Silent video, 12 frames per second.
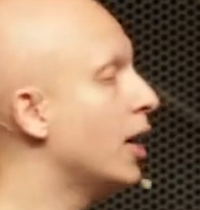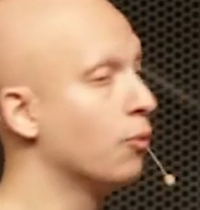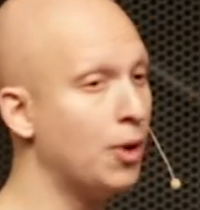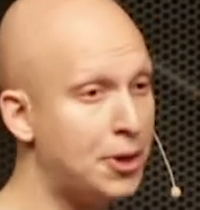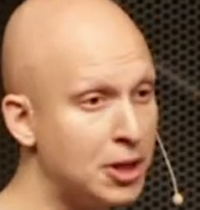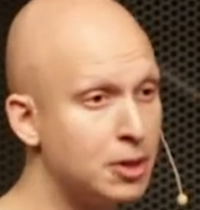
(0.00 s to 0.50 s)

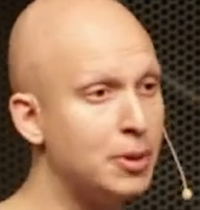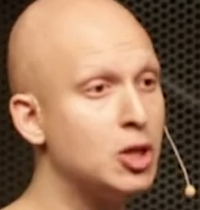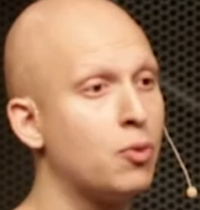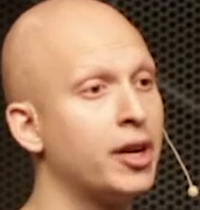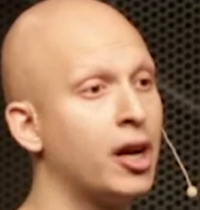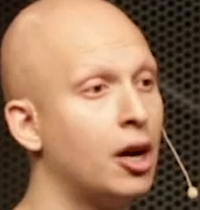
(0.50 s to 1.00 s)
RethinkDB
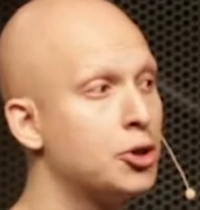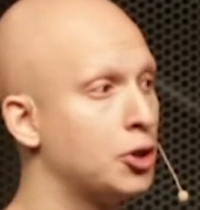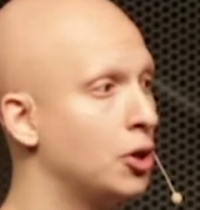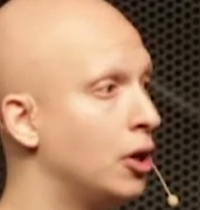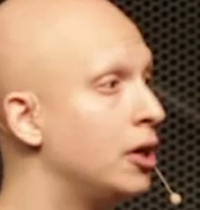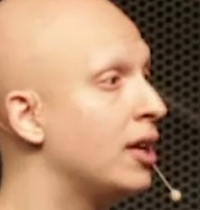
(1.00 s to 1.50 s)
is running under
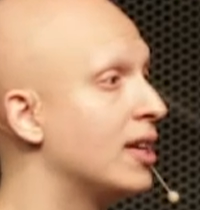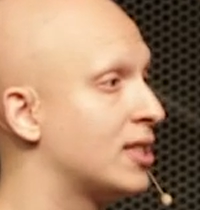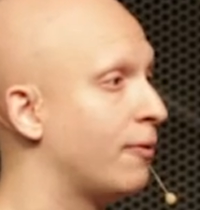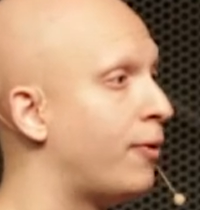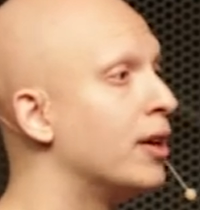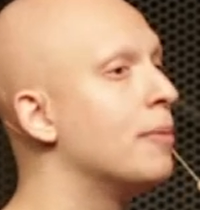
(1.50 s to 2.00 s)
the hood.
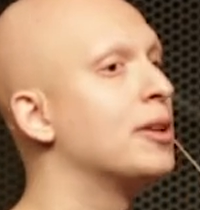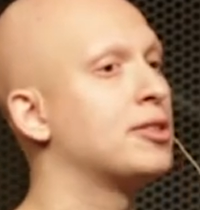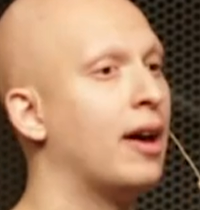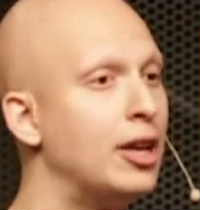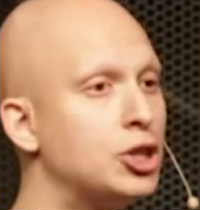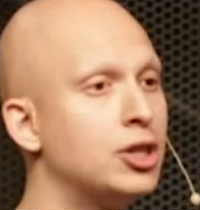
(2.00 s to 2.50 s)
It's the
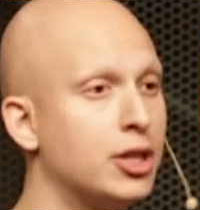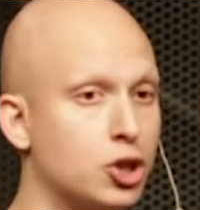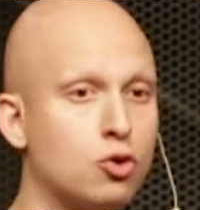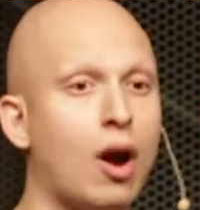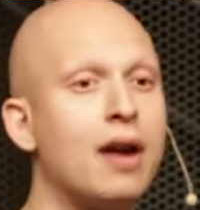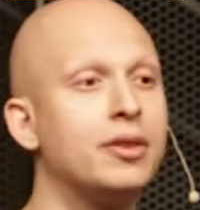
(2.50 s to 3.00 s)
fundamental engine
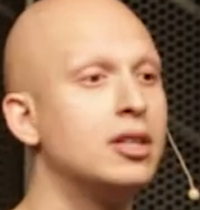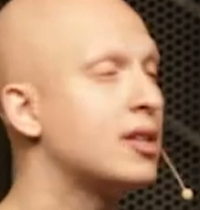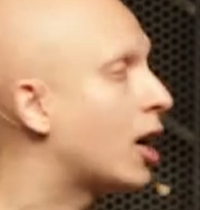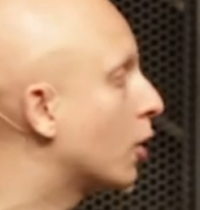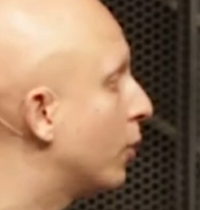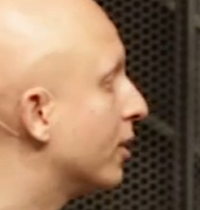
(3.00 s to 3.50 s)
that's driving the
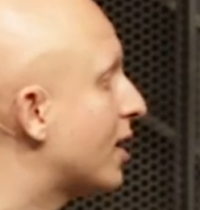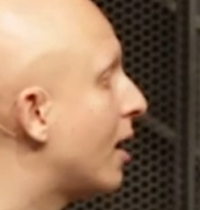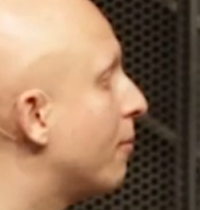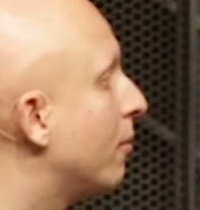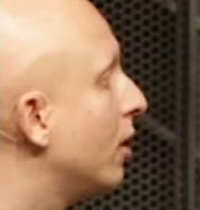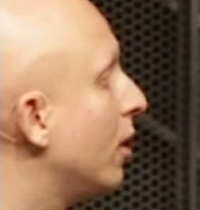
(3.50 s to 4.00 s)
entire
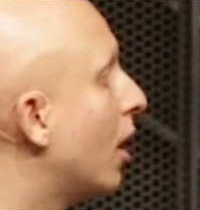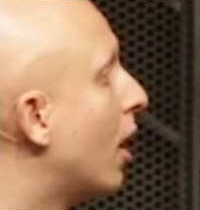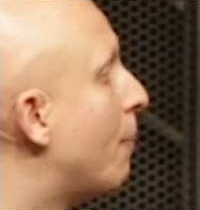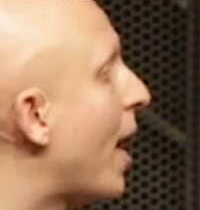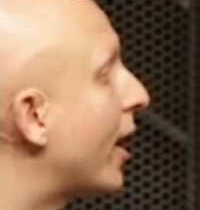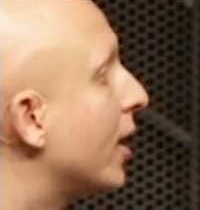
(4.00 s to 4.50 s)
real-time
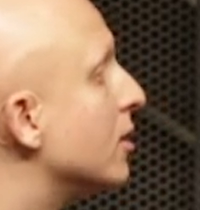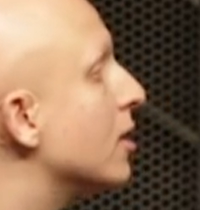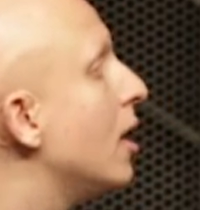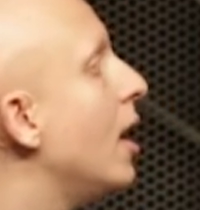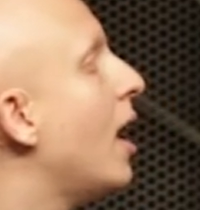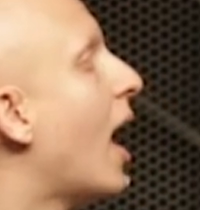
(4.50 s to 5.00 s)

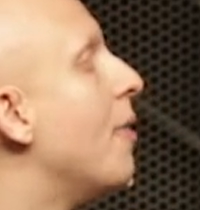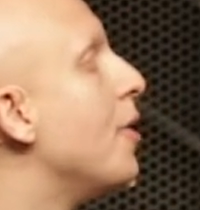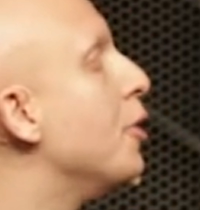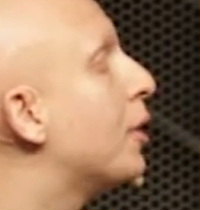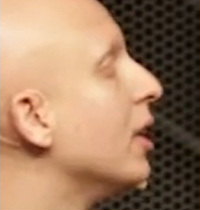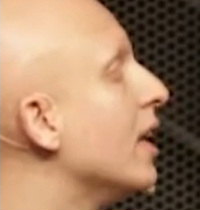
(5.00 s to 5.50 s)
backend. And
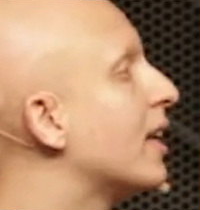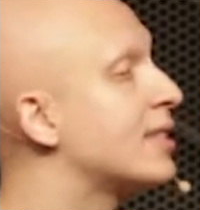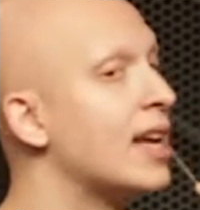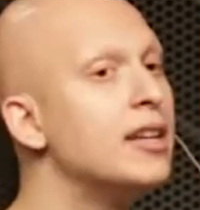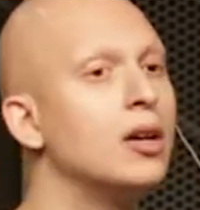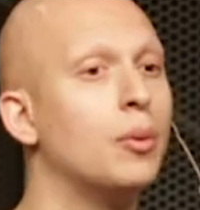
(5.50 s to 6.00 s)
then you can
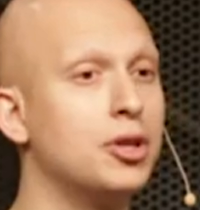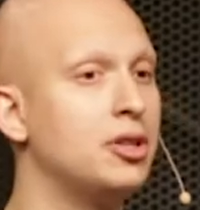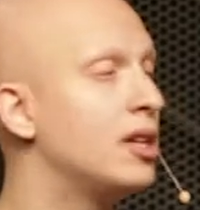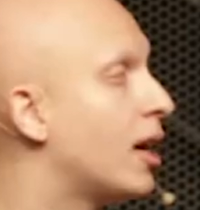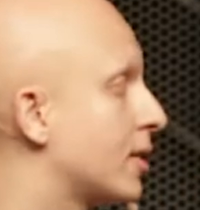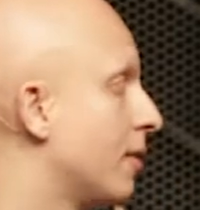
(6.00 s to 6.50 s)
extend it when
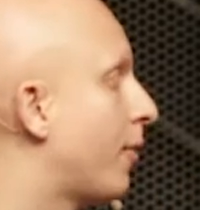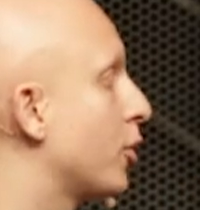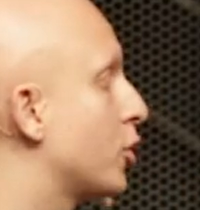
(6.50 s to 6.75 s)
you need custom